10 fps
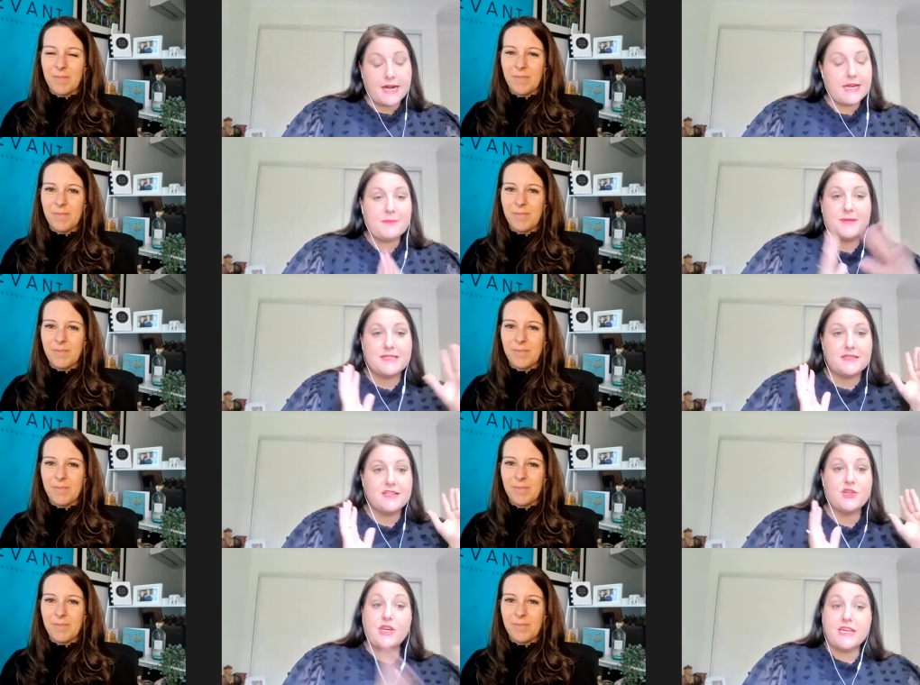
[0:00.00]
Speaker 1: starting the
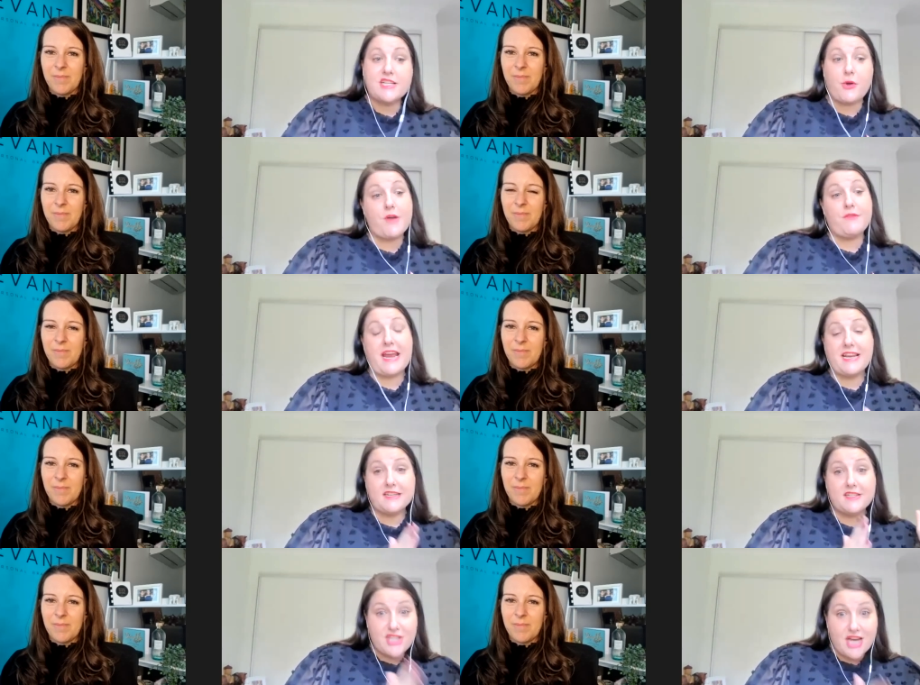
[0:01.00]
business you need to go over
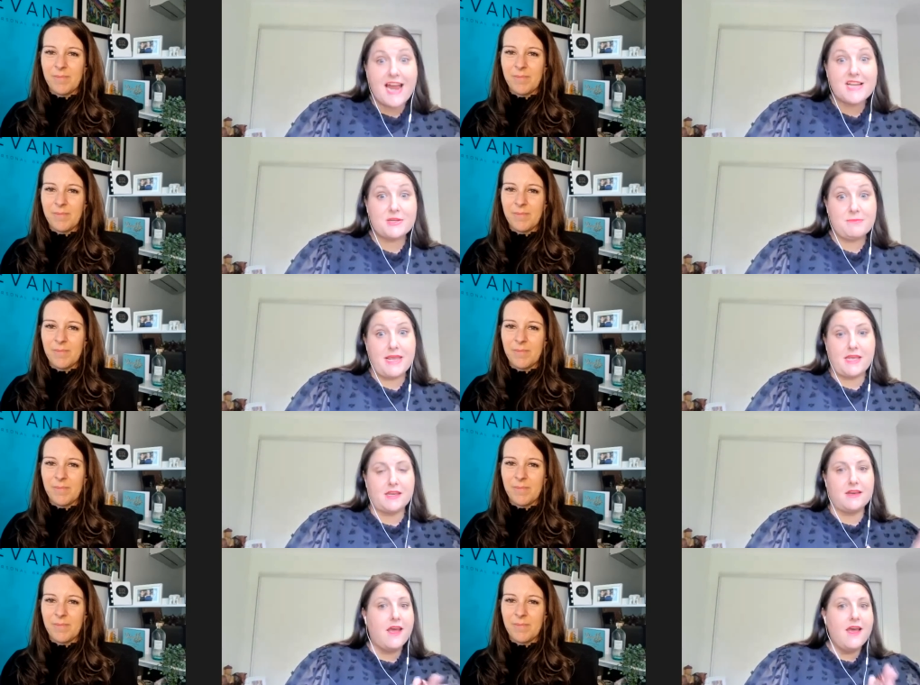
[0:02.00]
and chat to
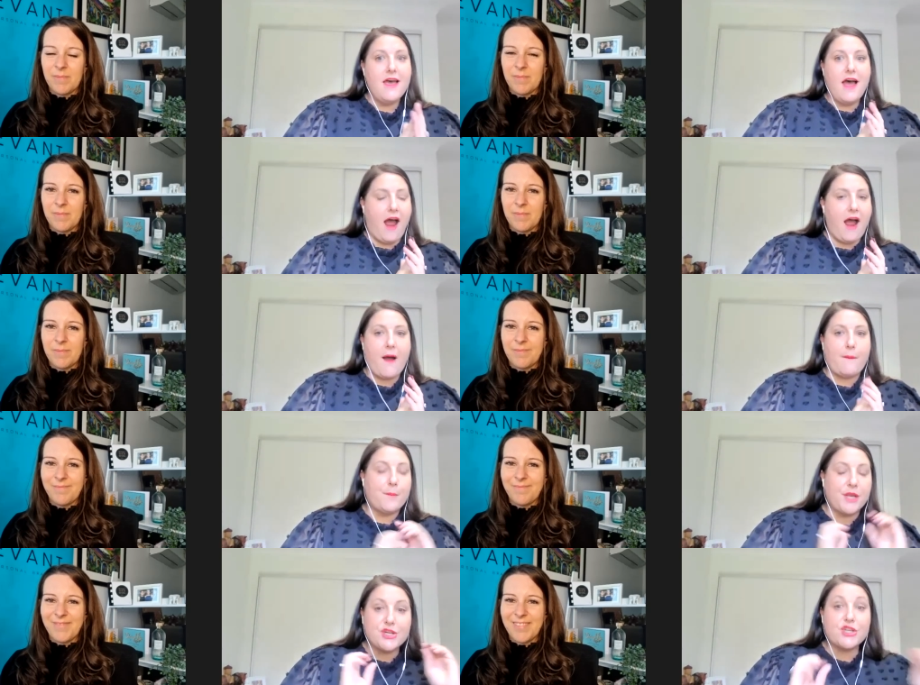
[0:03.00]
megan
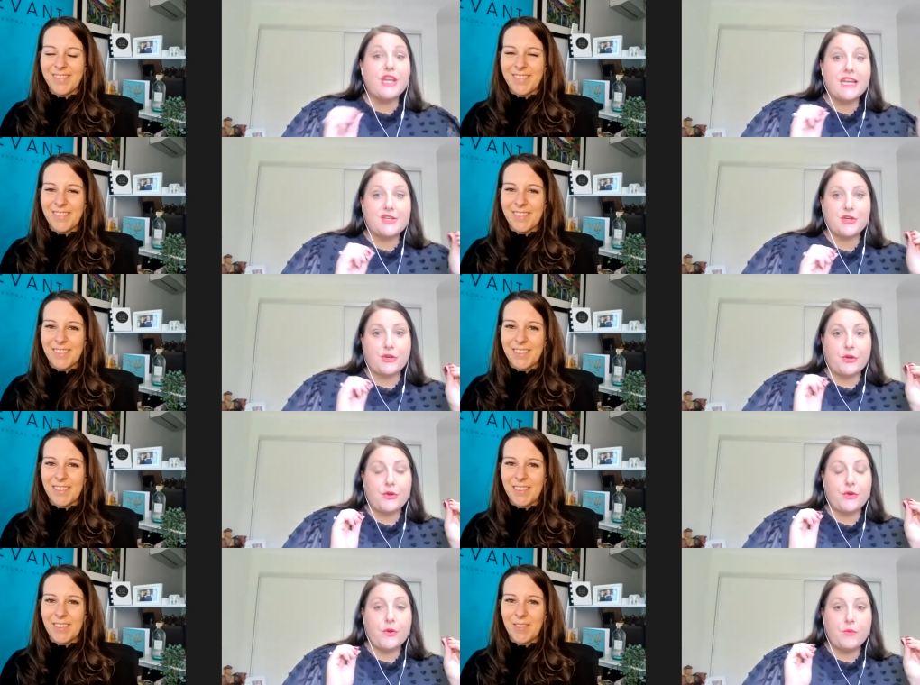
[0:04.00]
um, because you need
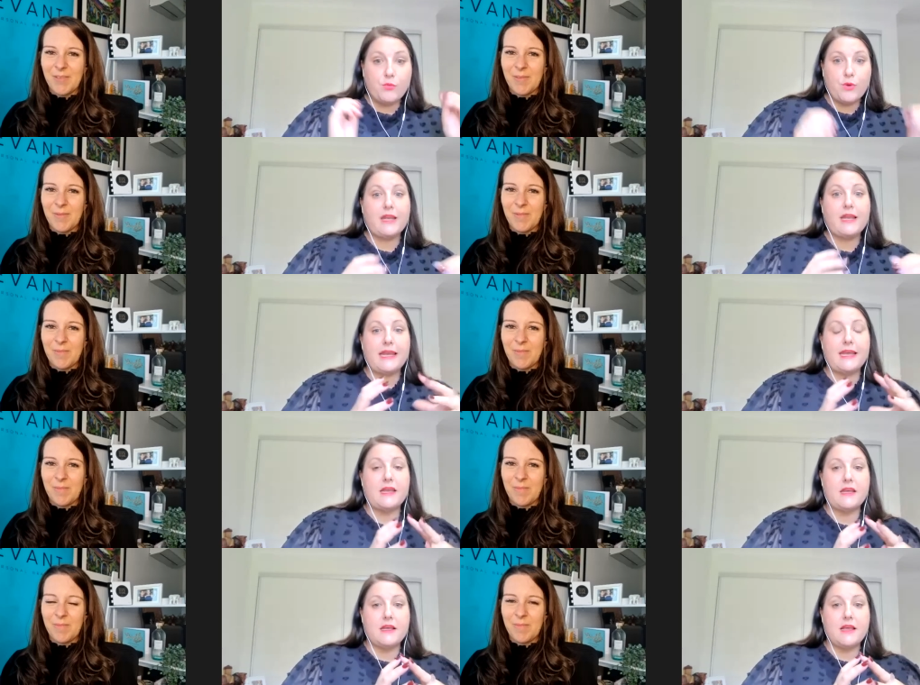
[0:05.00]
to
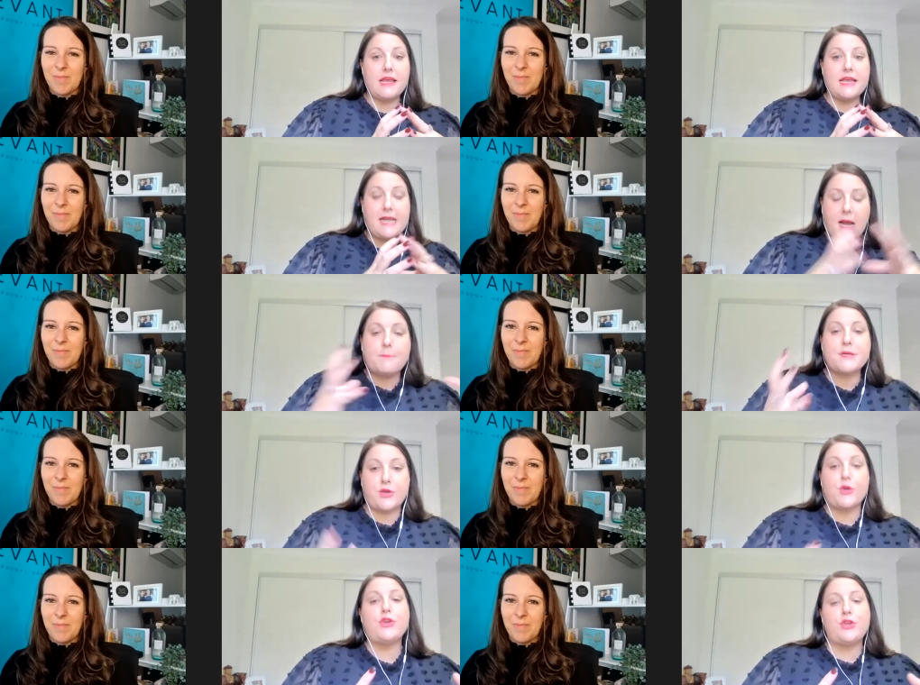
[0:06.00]
really encompass
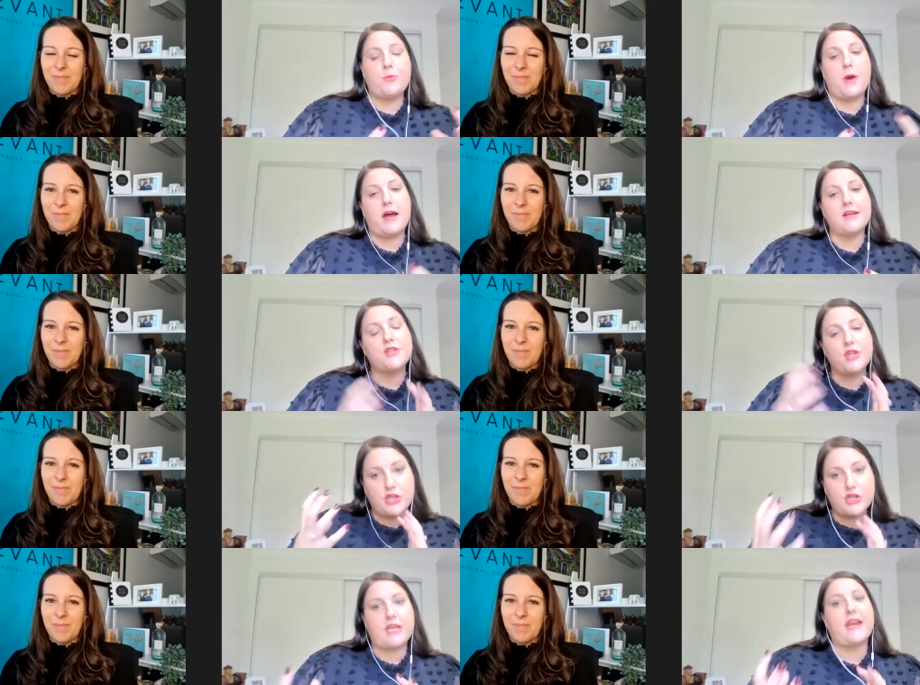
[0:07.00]
who you are so
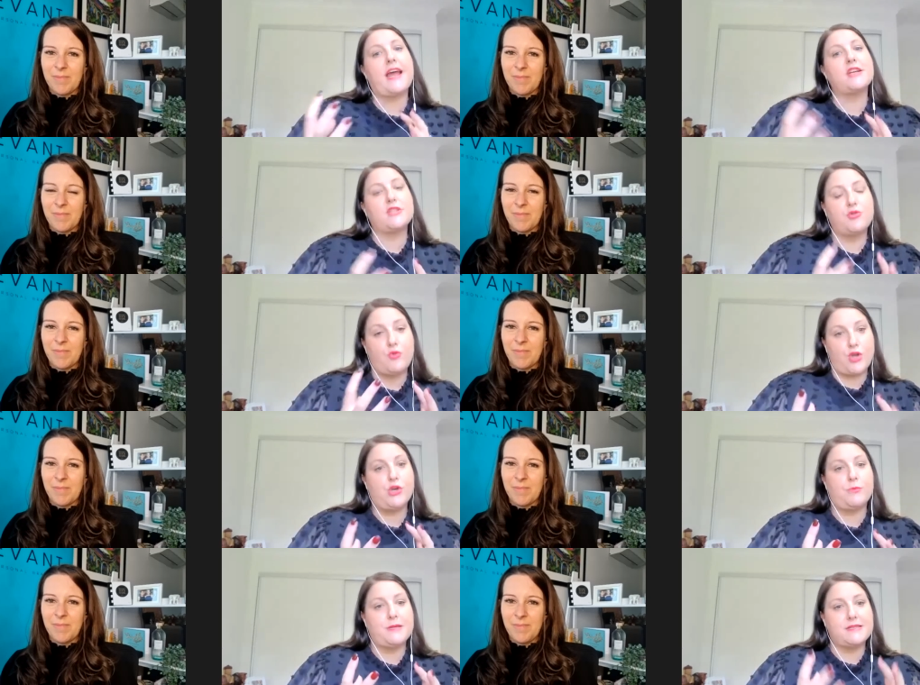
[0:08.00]
you can actually grow
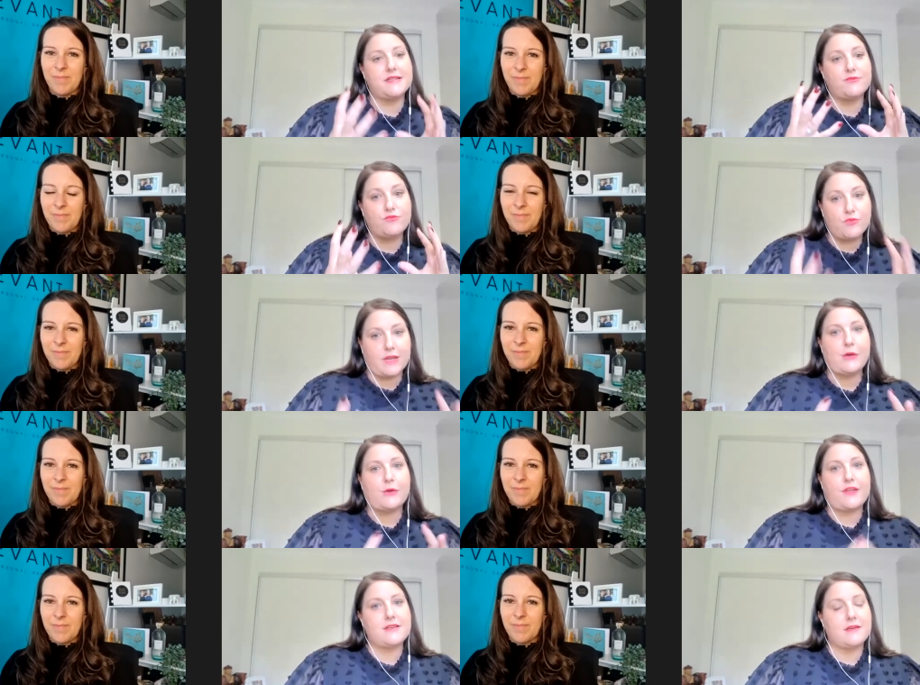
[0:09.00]
your business really
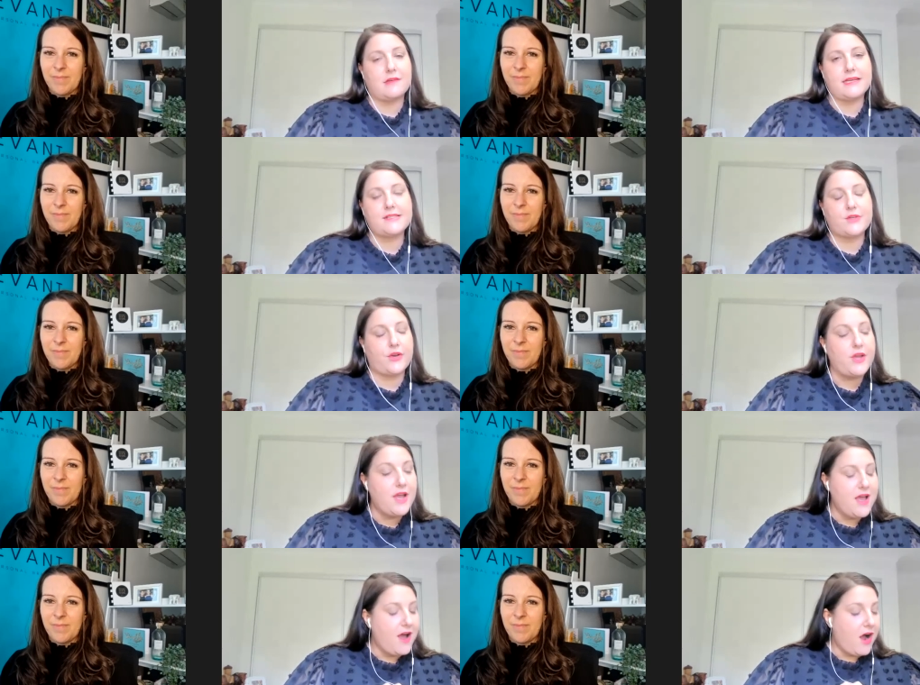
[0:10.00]
authentically. So
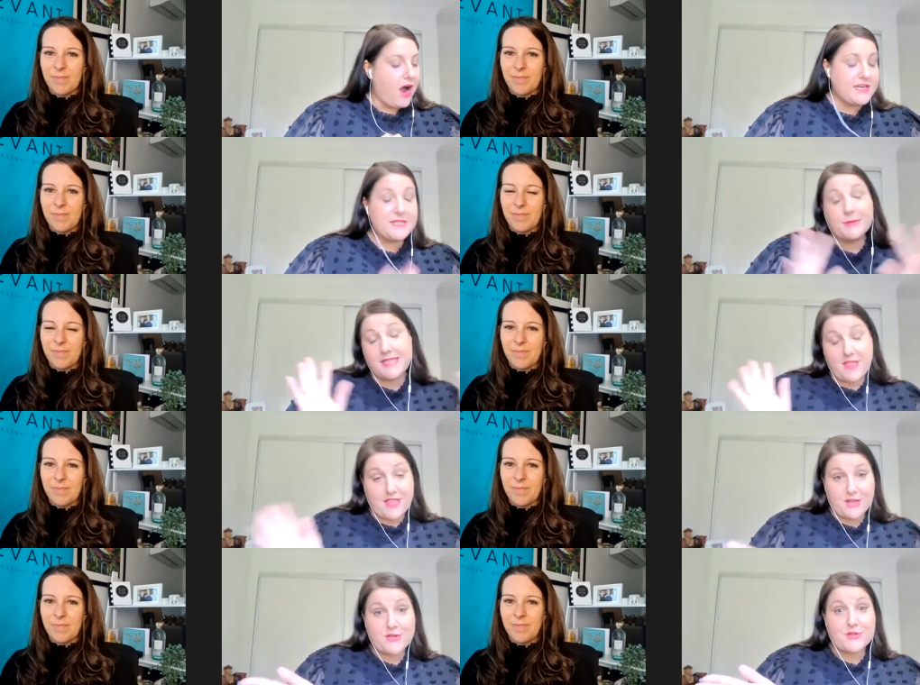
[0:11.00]
I just want to say
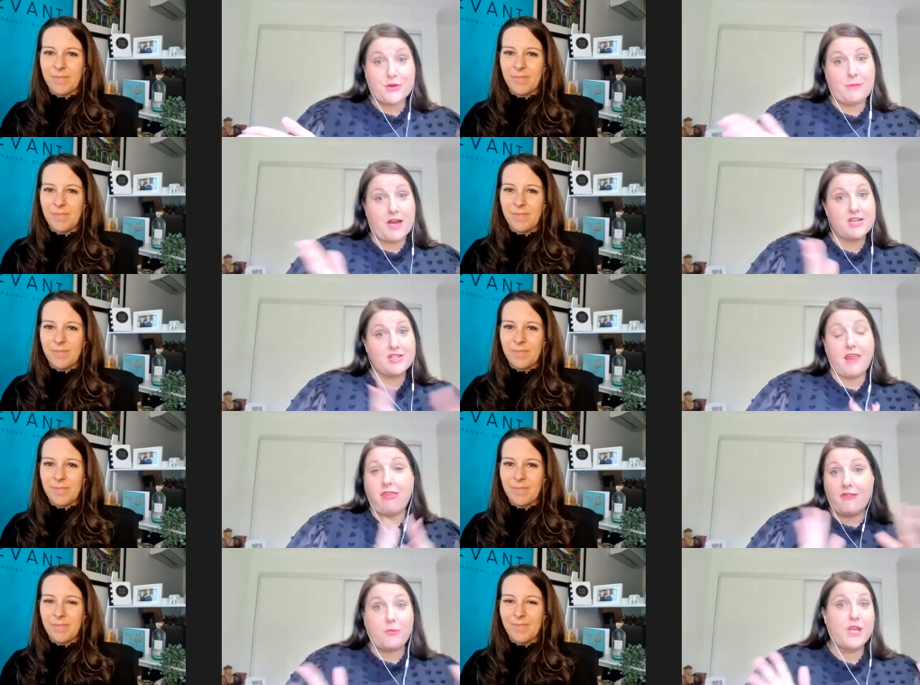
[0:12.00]
thank you so much. I
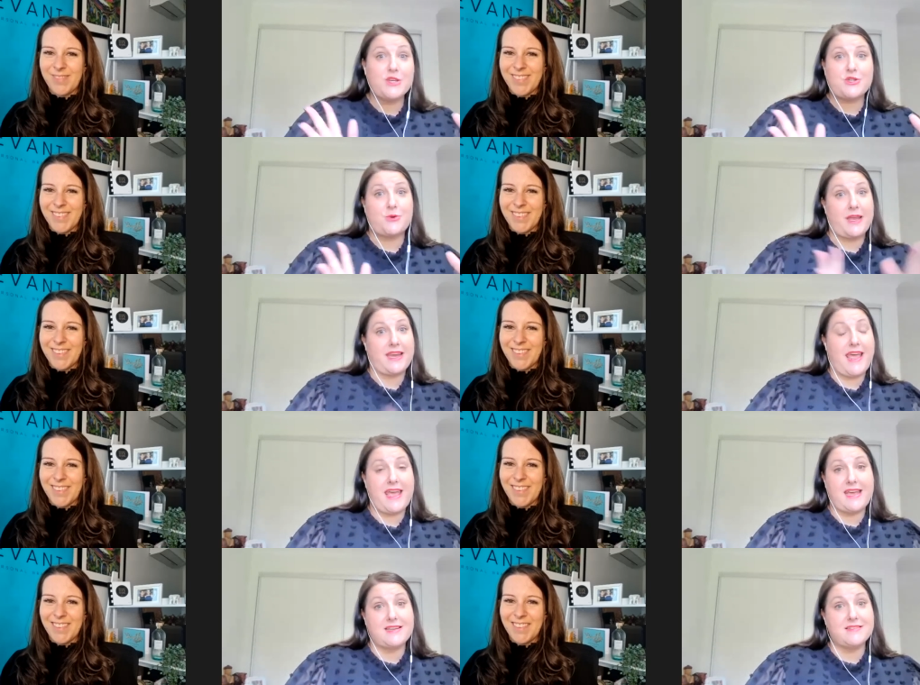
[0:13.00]
love what you're doing
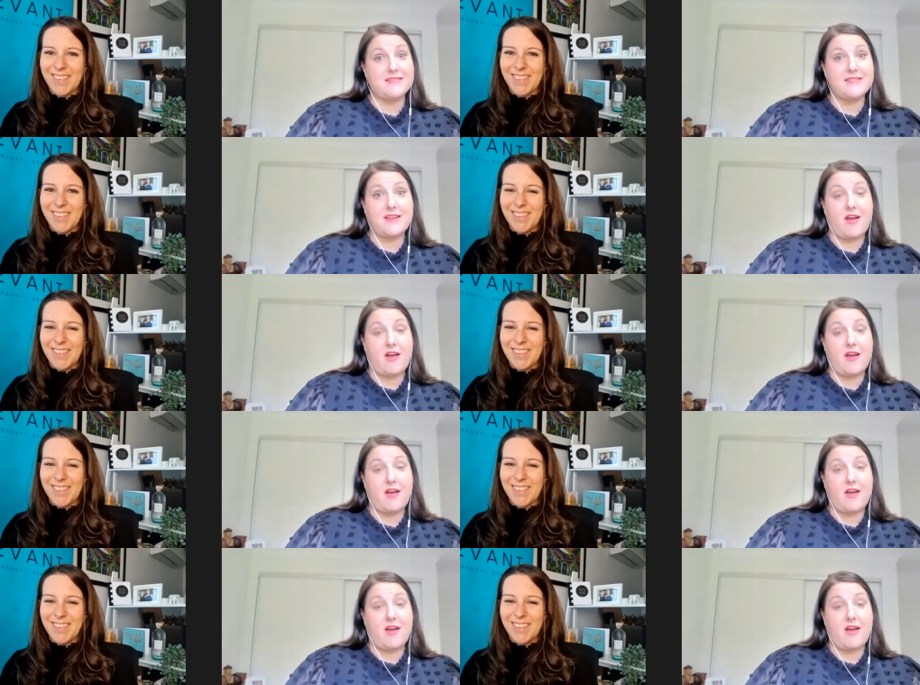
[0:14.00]
and